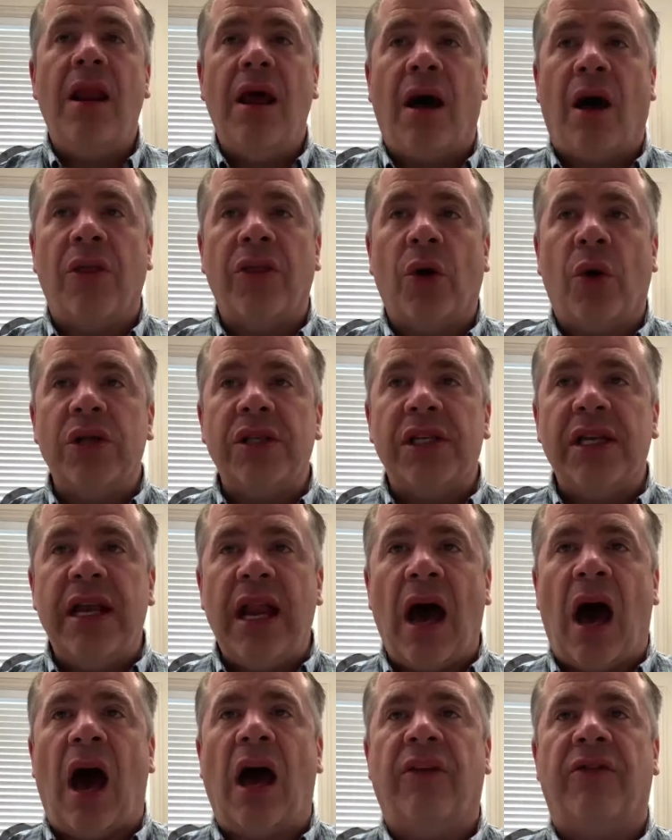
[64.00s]
although it's
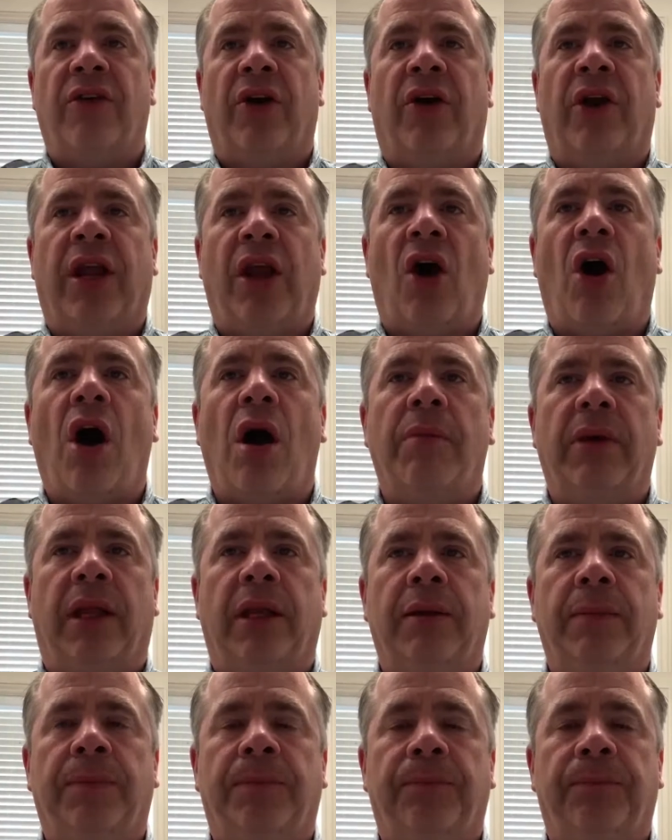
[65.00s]
not very
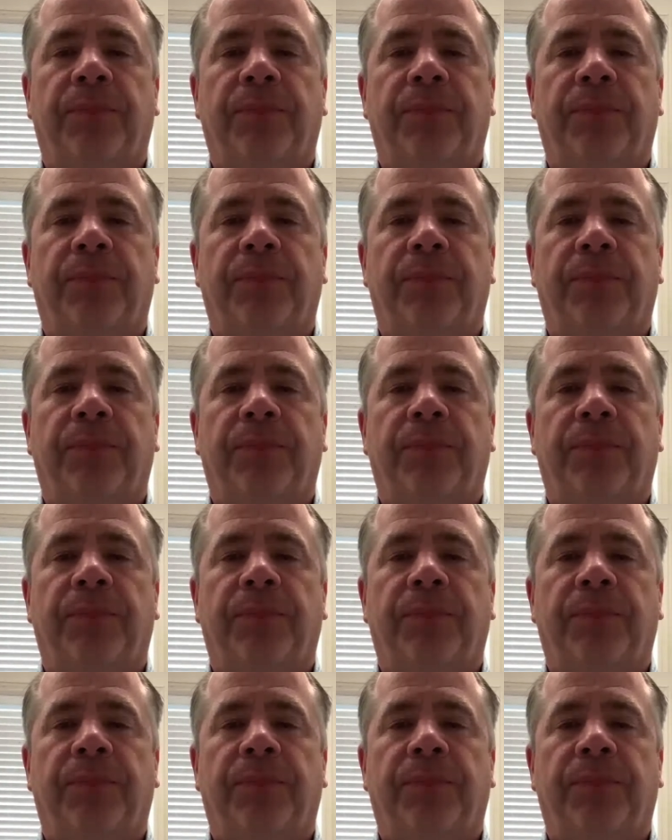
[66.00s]
common,